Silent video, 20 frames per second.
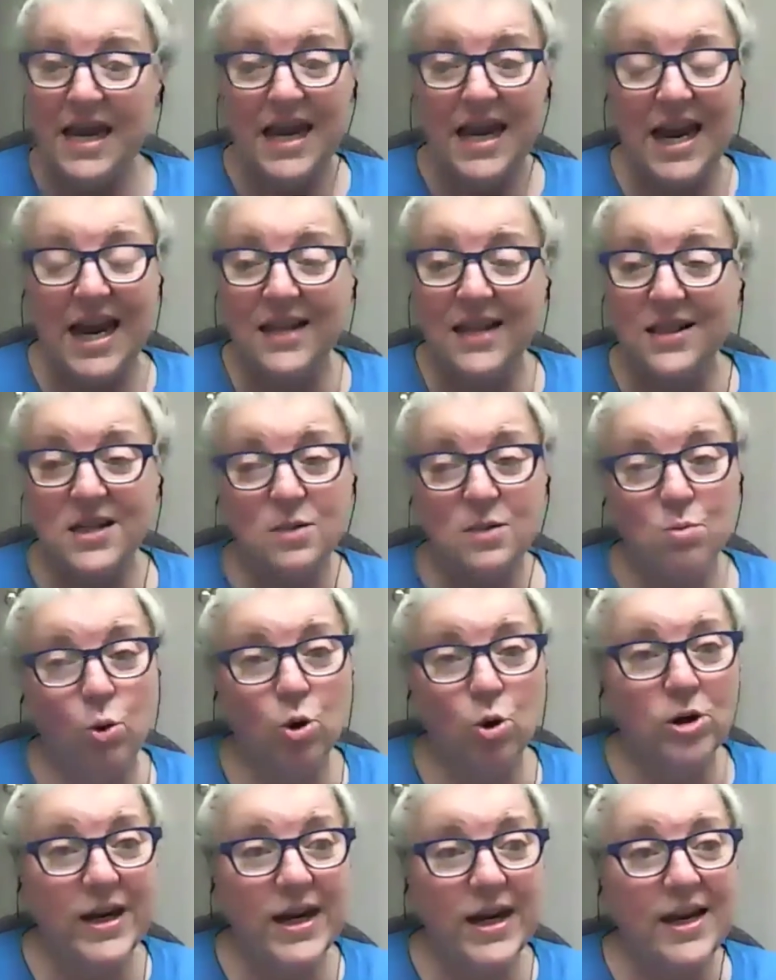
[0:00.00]
And this
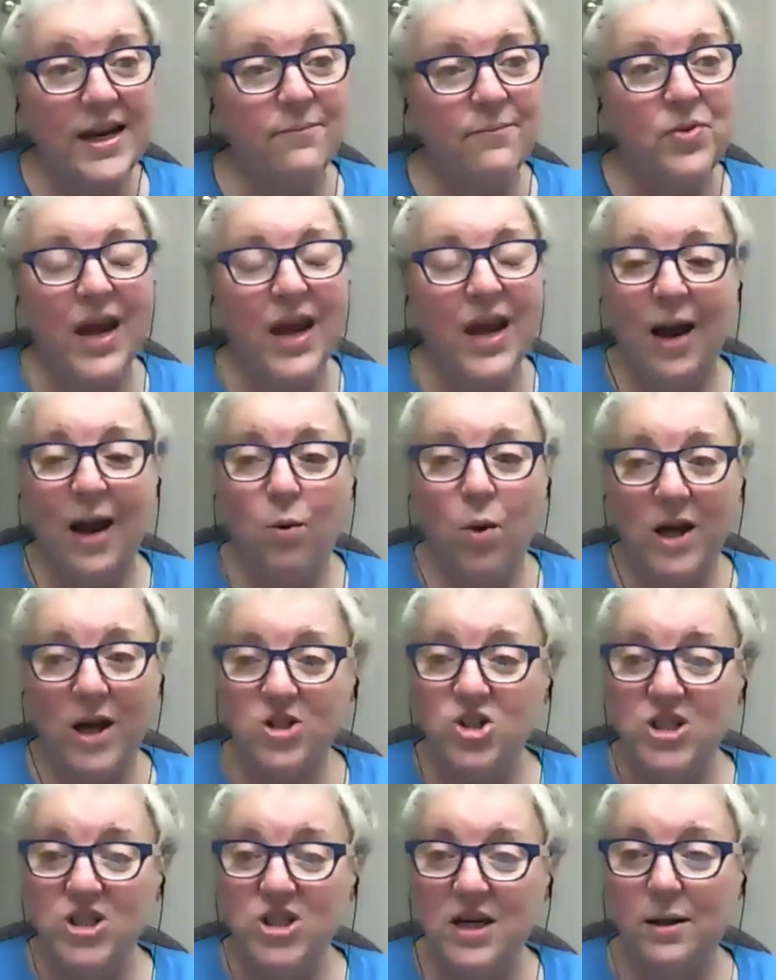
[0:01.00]
morning, I
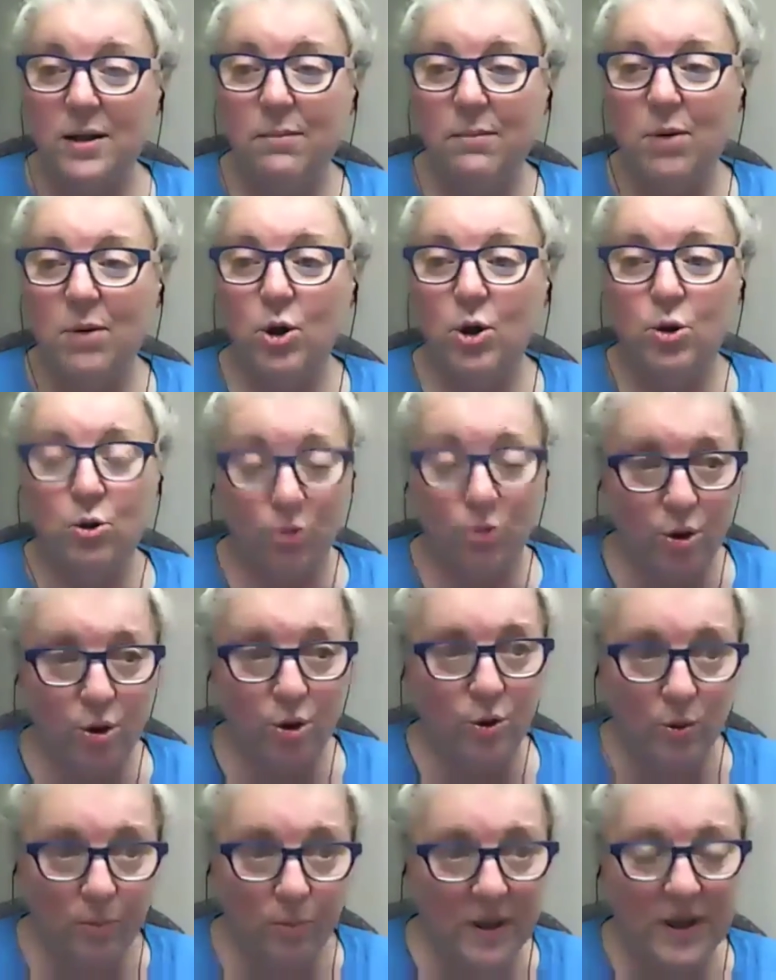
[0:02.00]
watched him
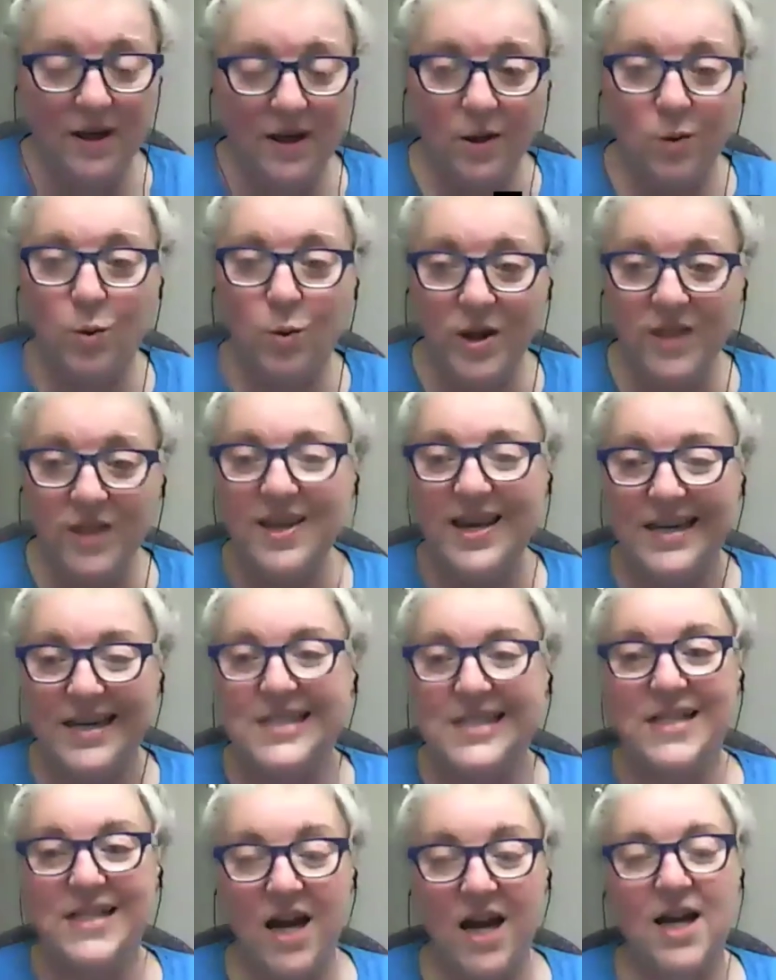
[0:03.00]
groom with
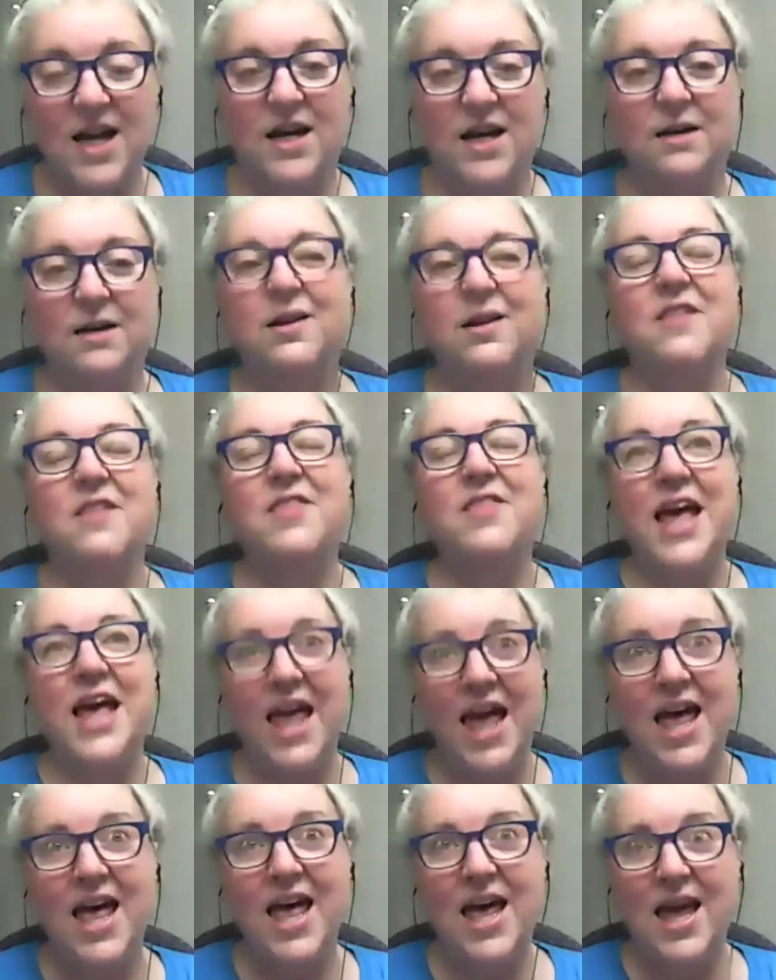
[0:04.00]
his tongue the mm-hmm.
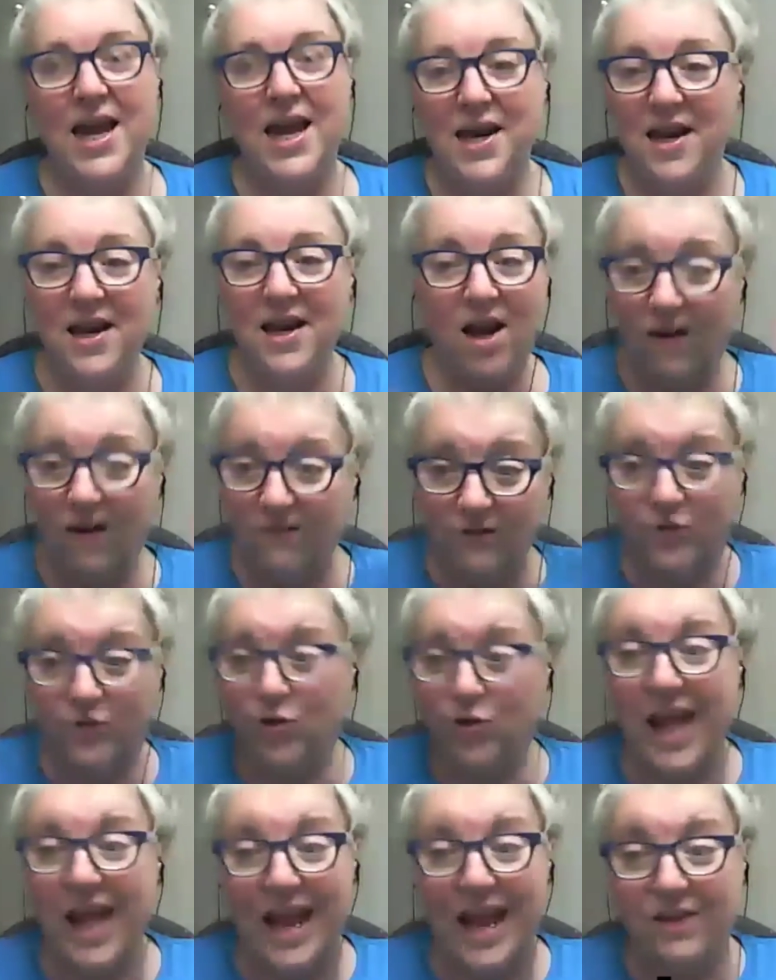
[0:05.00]
head
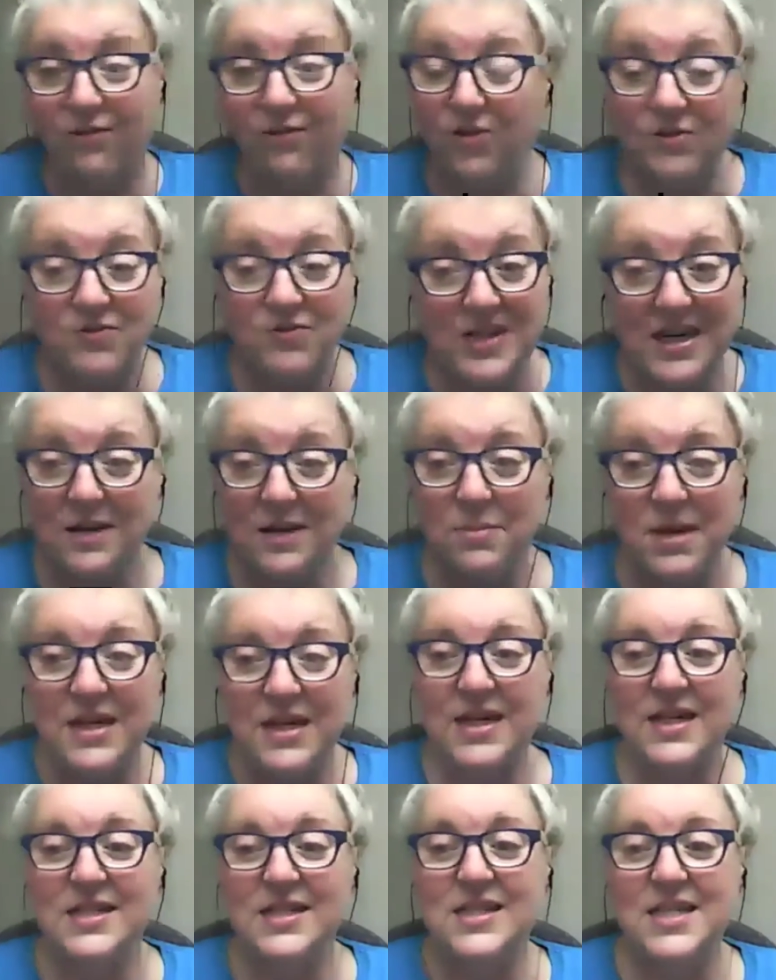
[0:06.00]
for like 15
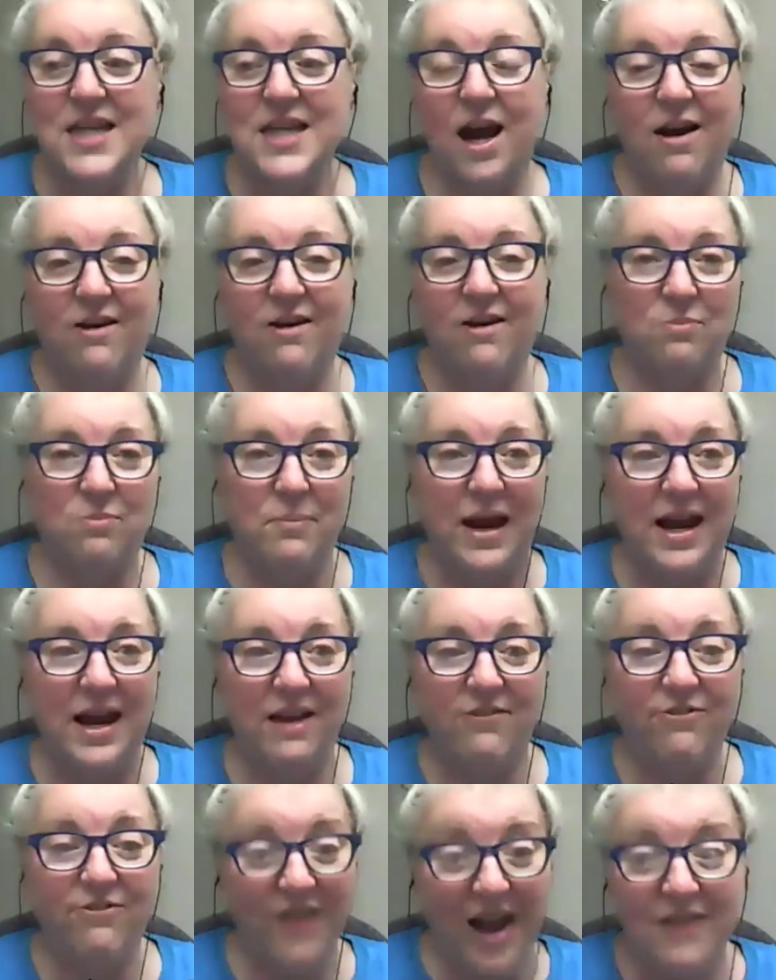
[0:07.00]
minutes of my
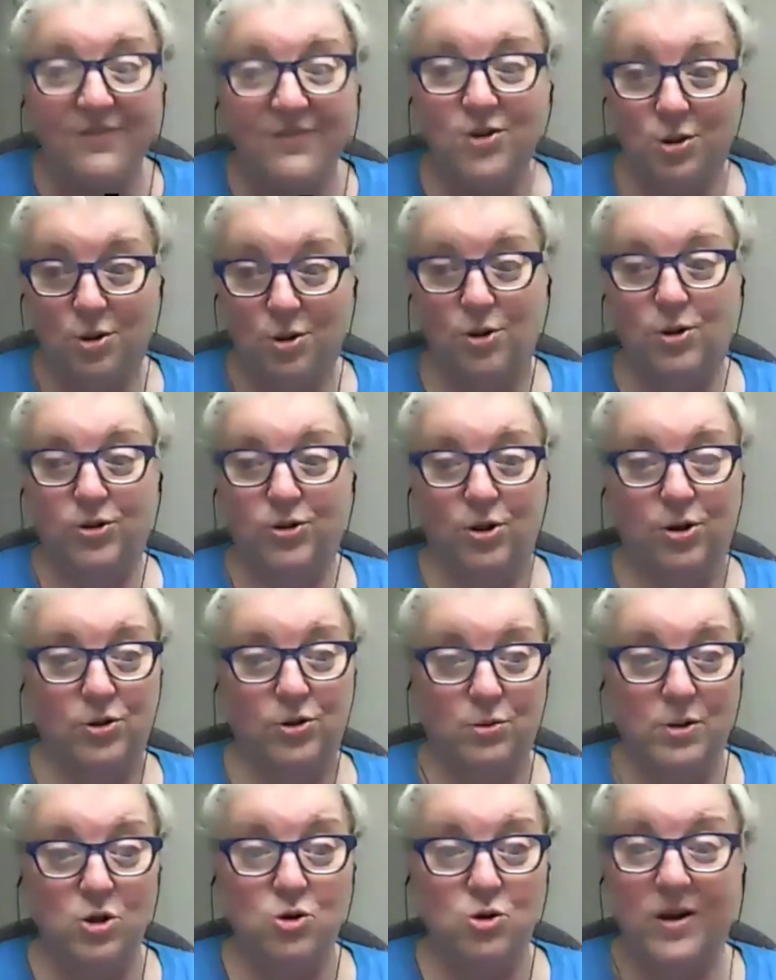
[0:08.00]
five year old golden
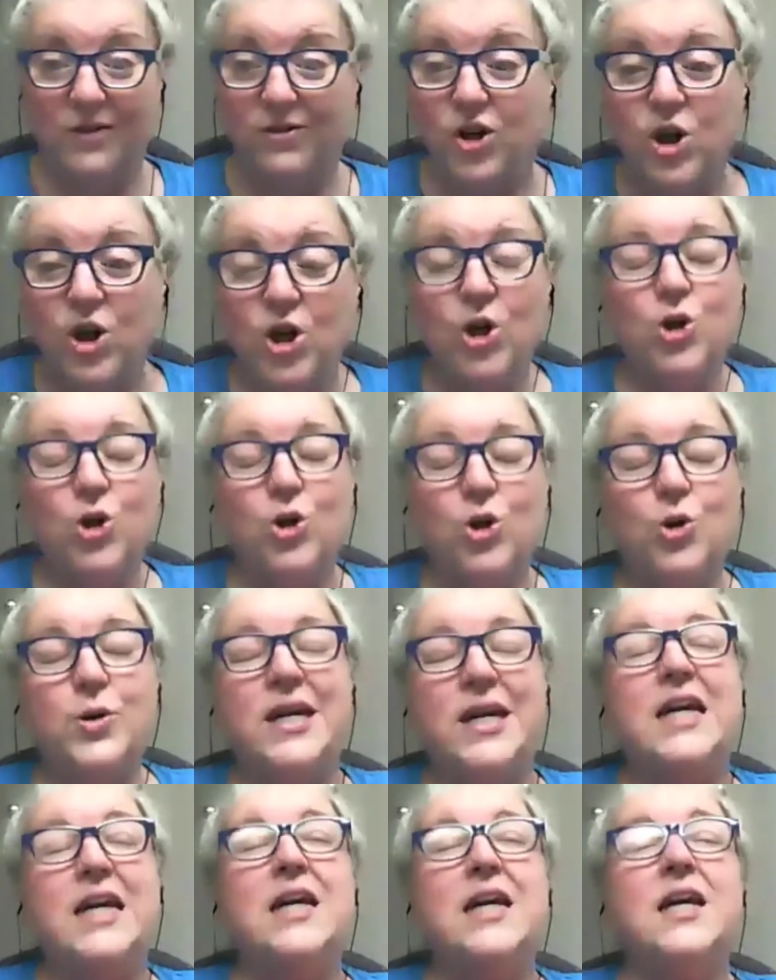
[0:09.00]
retriever, who
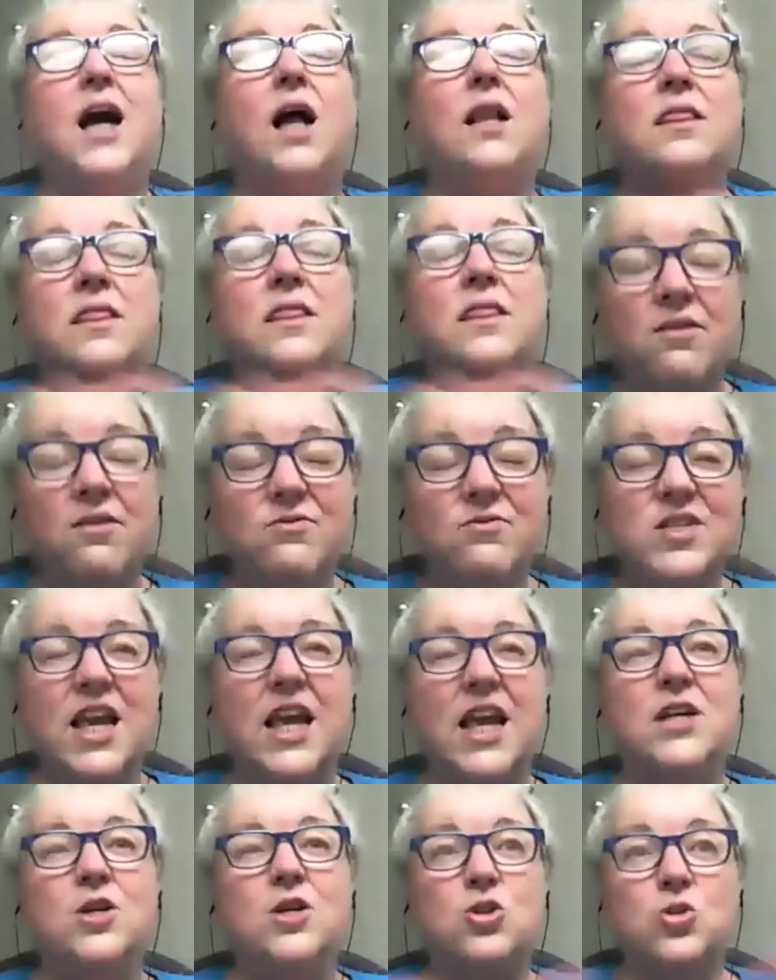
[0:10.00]
he loves
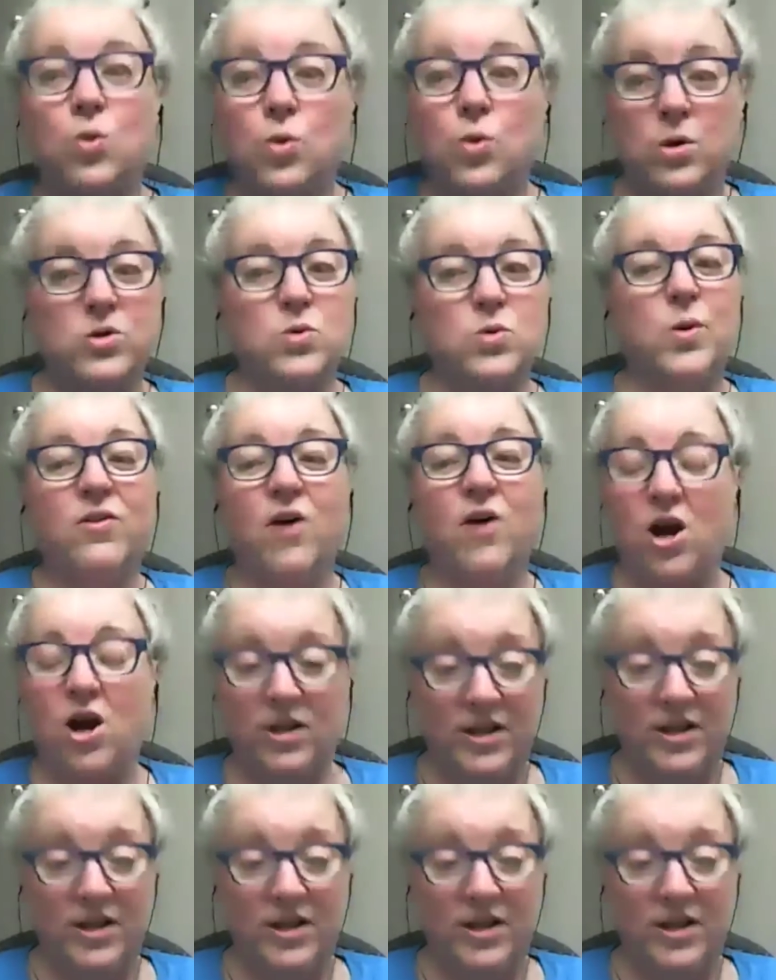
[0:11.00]
and adores with all